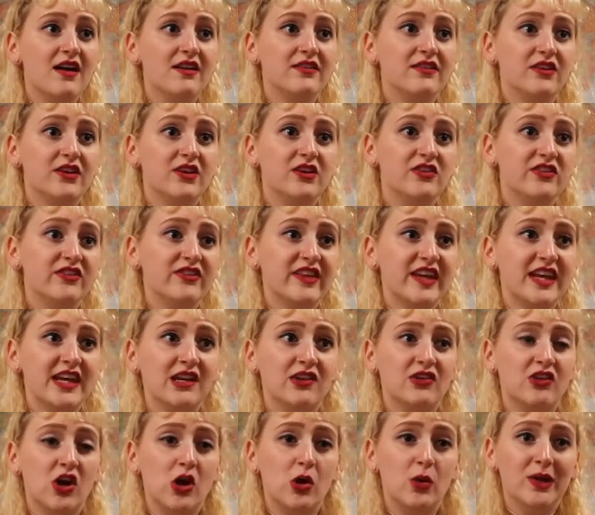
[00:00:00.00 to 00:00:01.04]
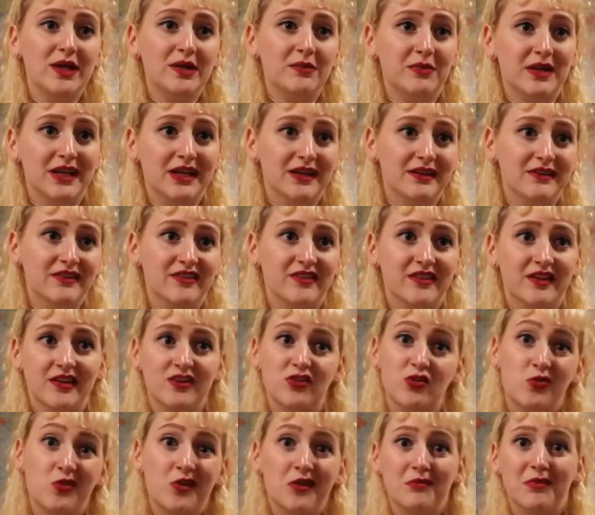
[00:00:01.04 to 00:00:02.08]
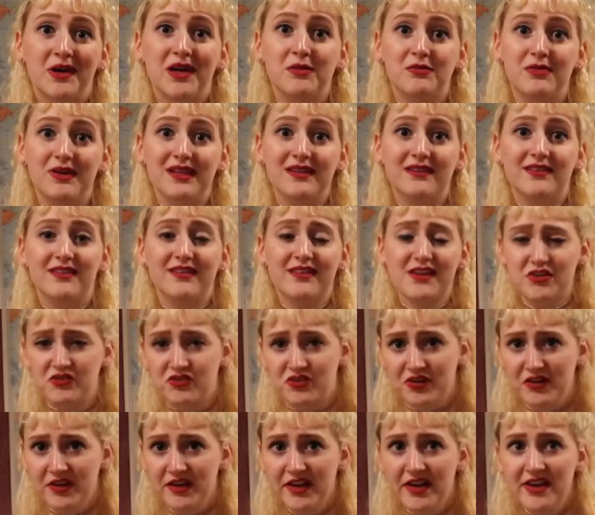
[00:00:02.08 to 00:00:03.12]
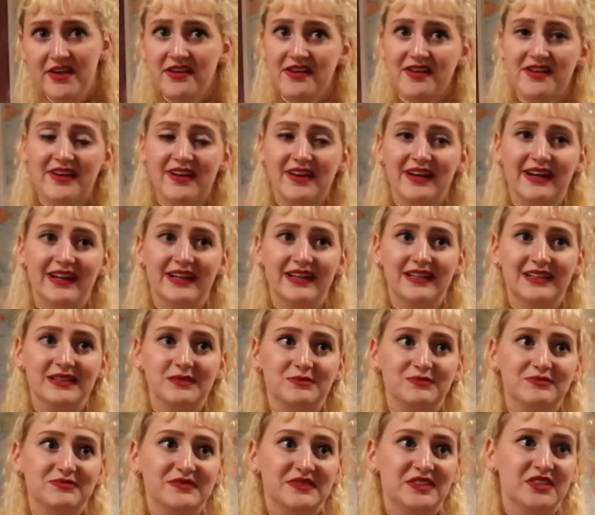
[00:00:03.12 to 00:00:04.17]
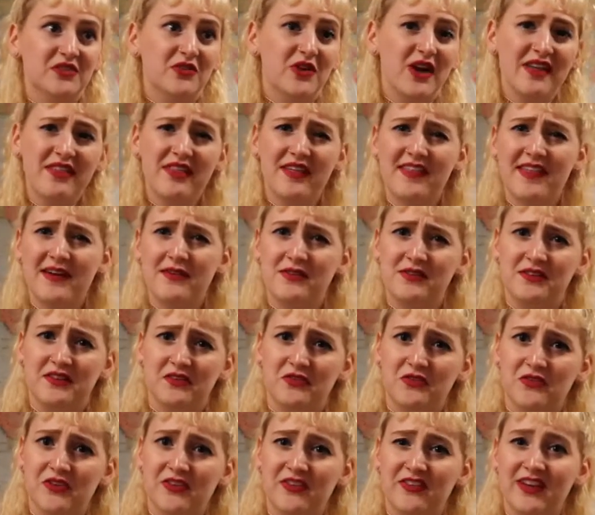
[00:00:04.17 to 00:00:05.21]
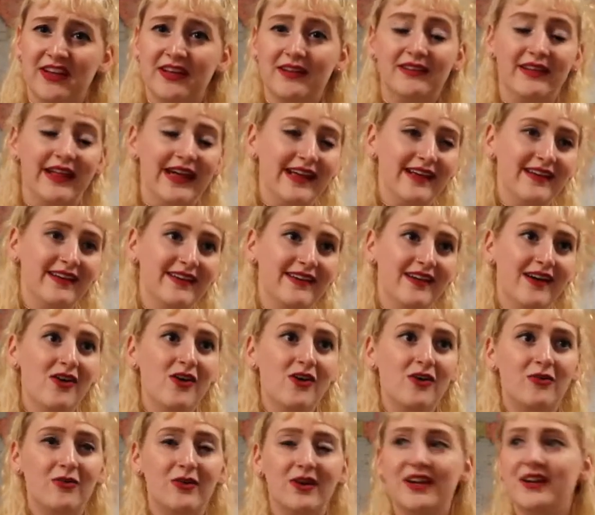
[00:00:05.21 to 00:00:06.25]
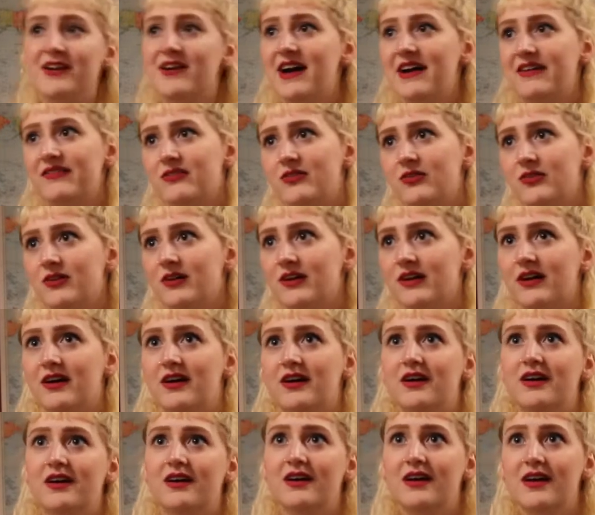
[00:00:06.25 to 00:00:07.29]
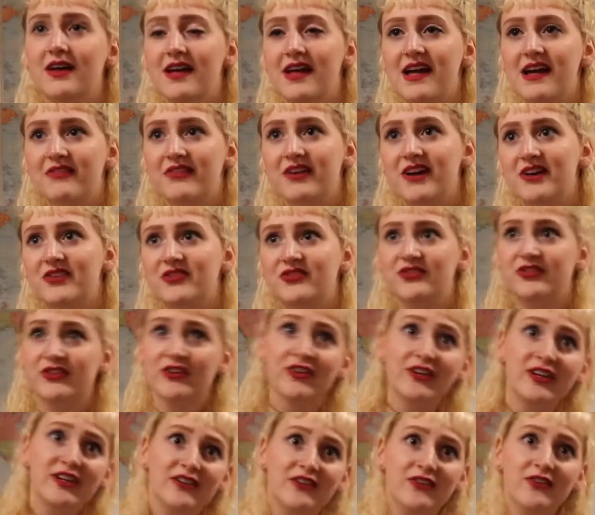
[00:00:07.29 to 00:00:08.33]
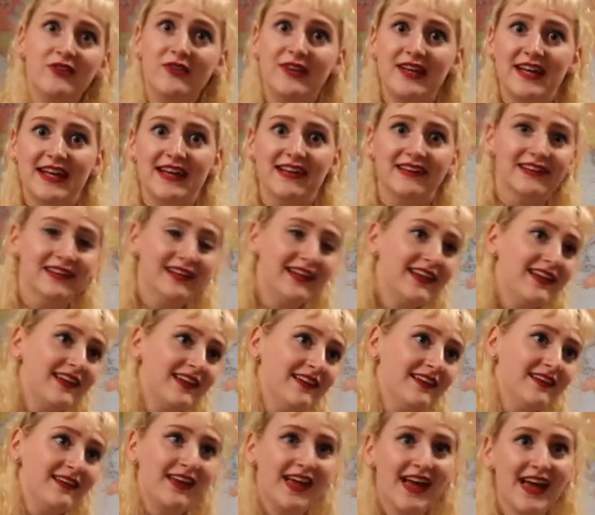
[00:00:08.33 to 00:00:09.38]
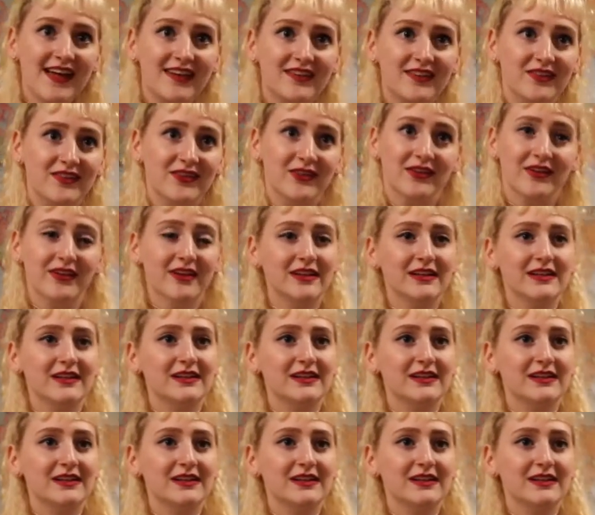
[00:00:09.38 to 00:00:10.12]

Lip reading: So you just can't go in because the court might be in session. So I thought that was interesting, like, oh, where you have court? I've got jury duty at Lincoln Castle.